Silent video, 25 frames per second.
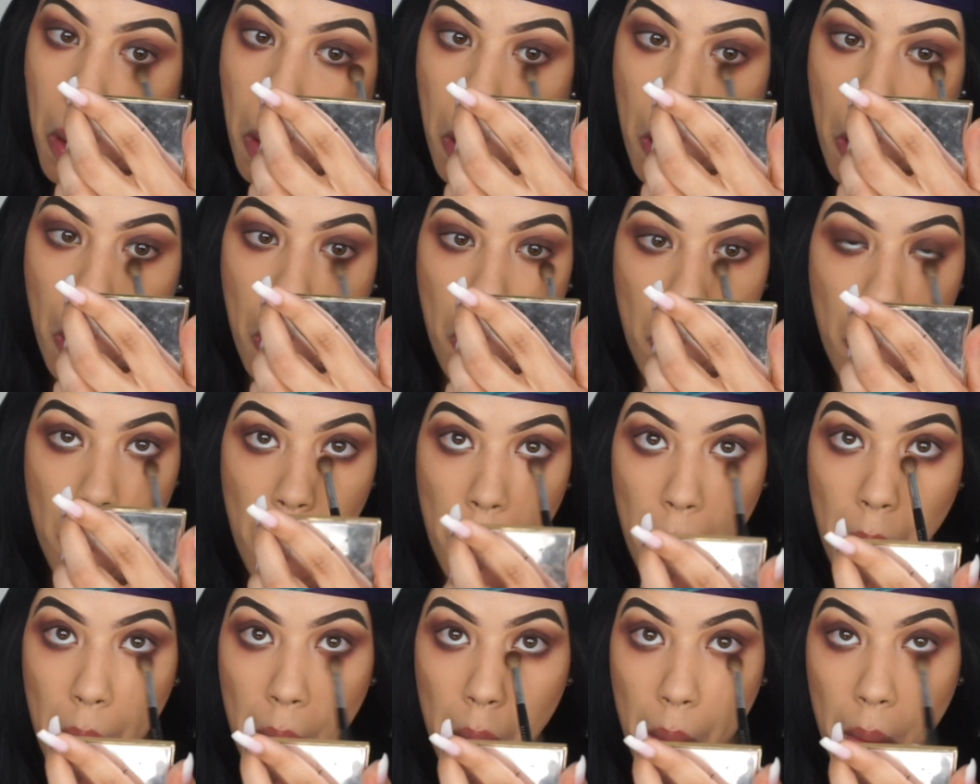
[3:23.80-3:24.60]
and then I'm
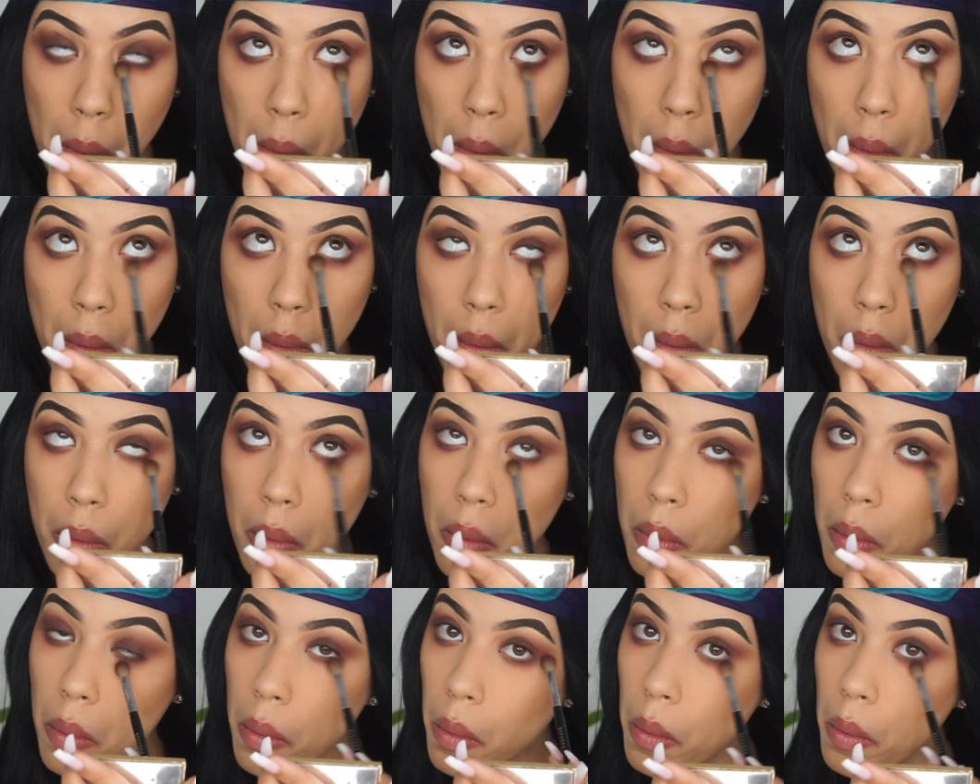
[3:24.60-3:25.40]
going back in with
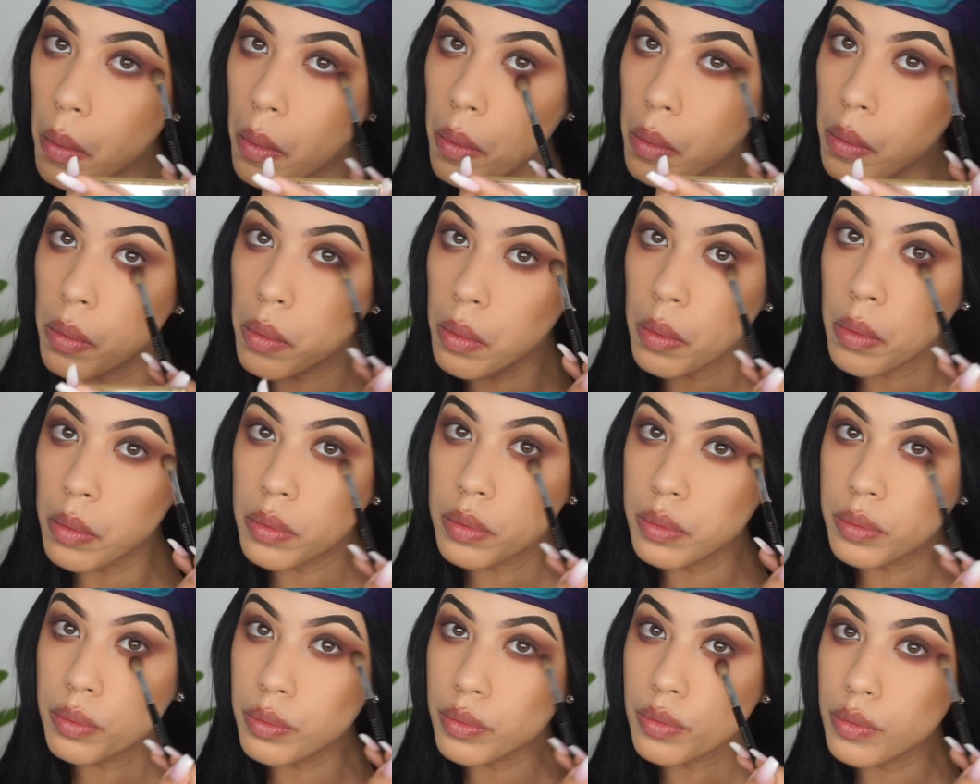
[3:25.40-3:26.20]
my crease
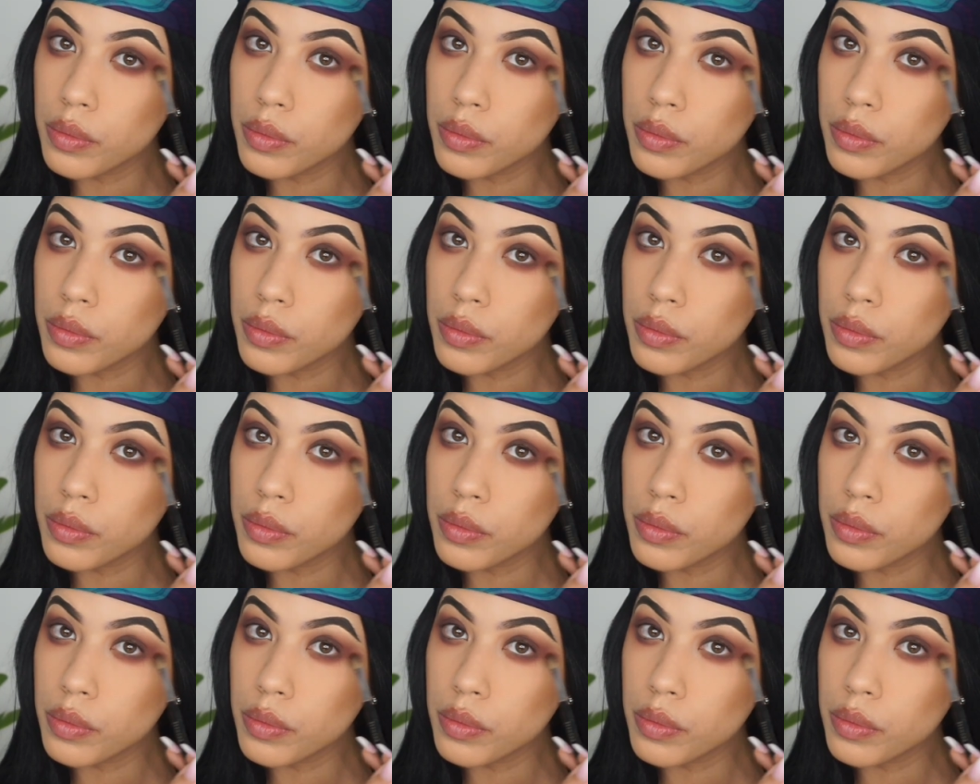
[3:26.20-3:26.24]
brush